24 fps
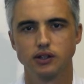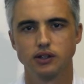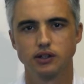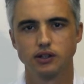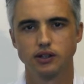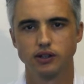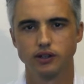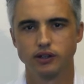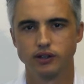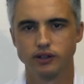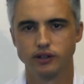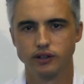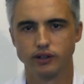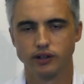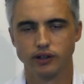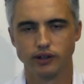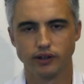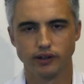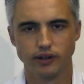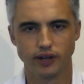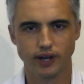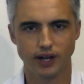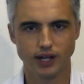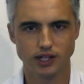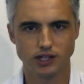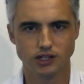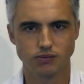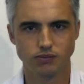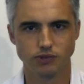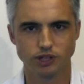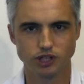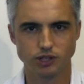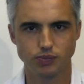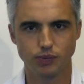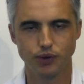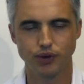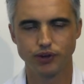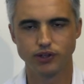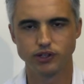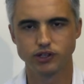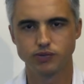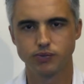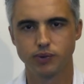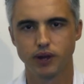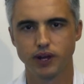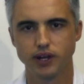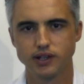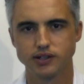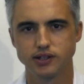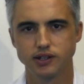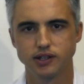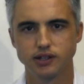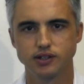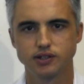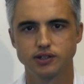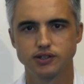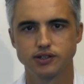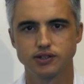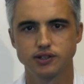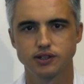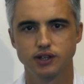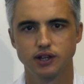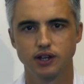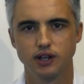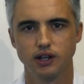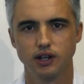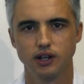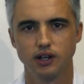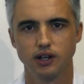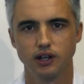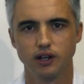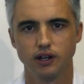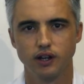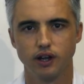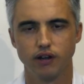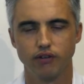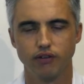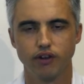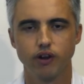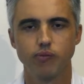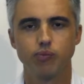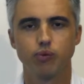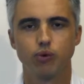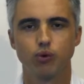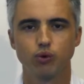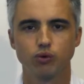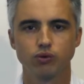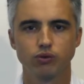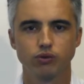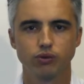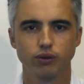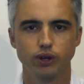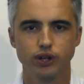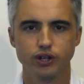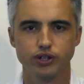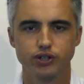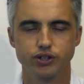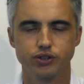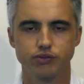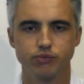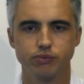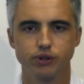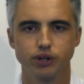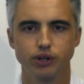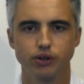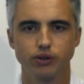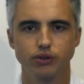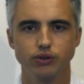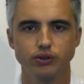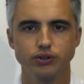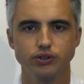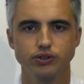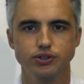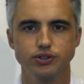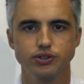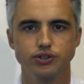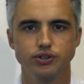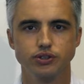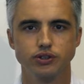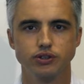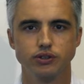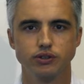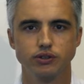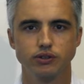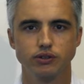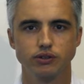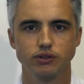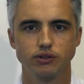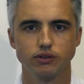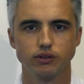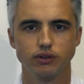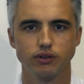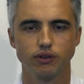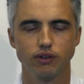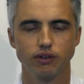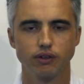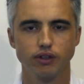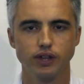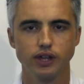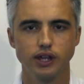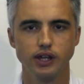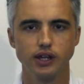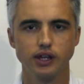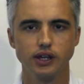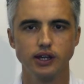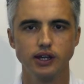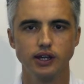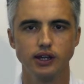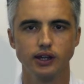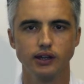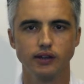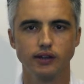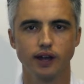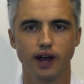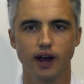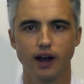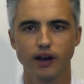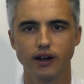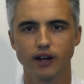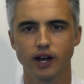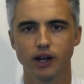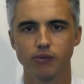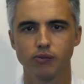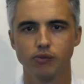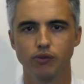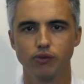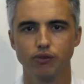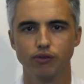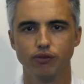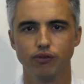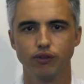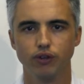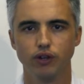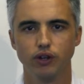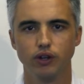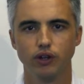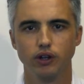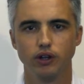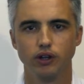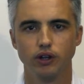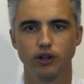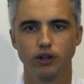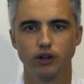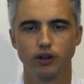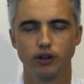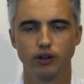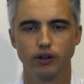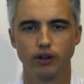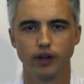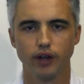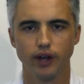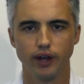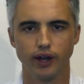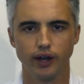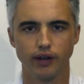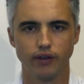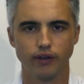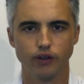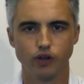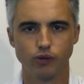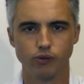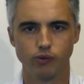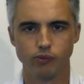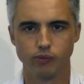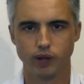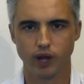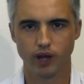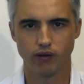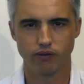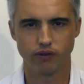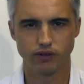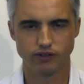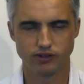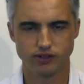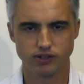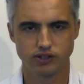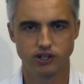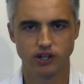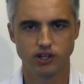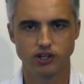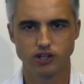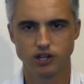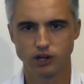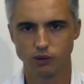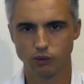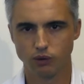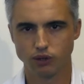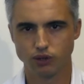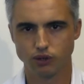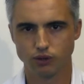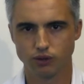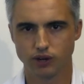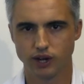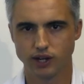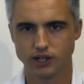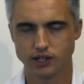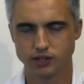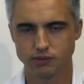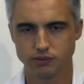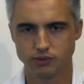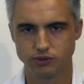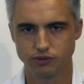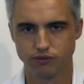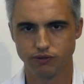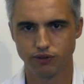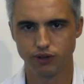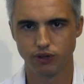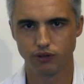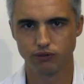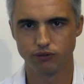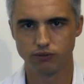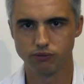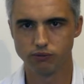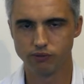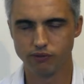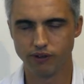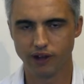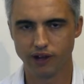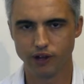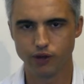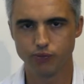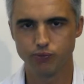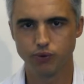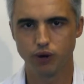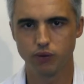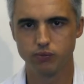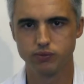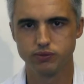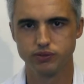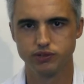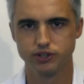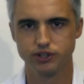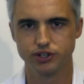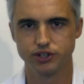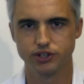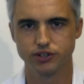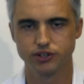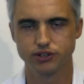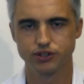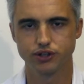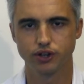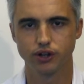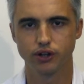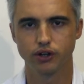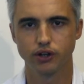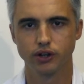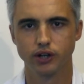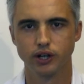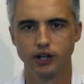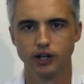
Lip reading: in the customer experience space? And it's a very important question because the outcome of the human behavior is essentially what your customers feel from a value proposition. So